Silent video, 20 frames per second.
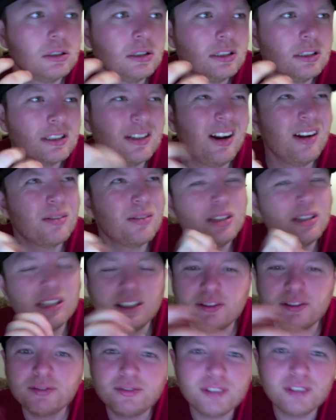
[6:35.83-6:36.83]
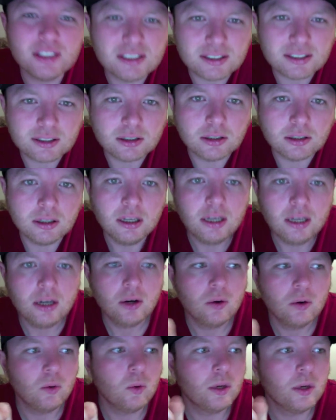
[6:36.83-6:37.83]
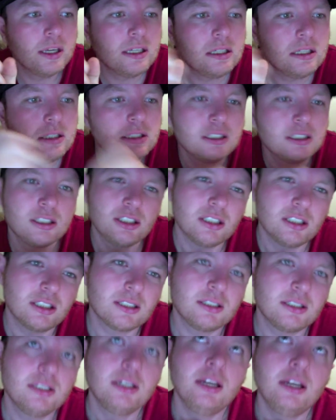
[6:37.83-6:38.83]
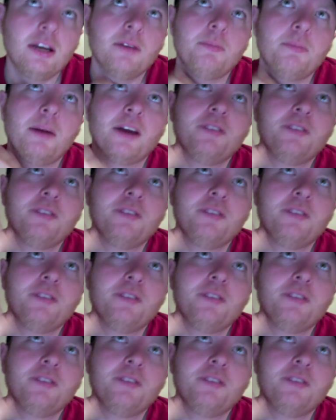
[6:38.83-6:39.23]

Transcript: it's not really physical. Will is just my